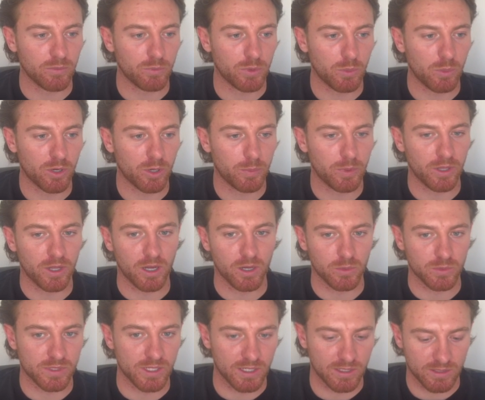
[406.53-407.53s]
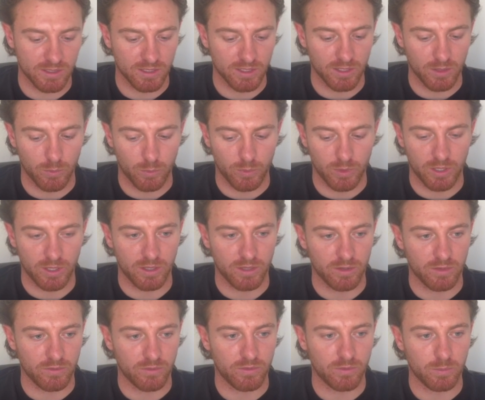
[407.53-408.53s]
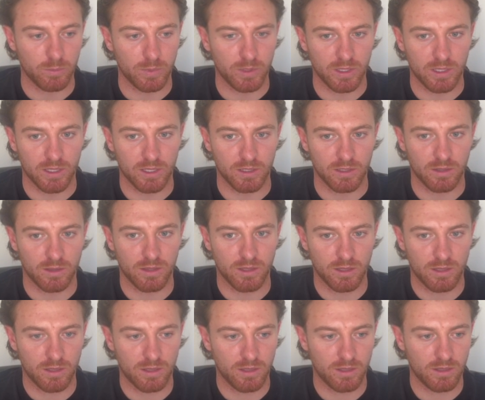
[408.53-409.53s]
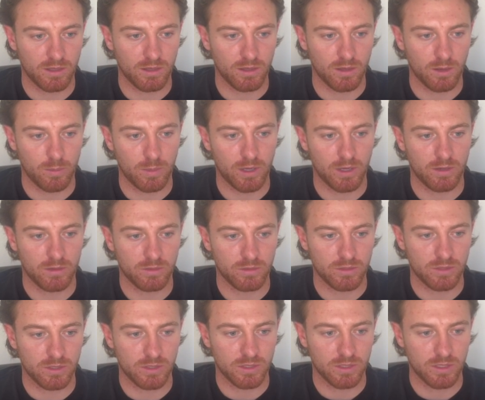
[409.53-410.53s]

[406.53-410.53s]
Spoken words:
we want to put the alt text here. We've been thinking about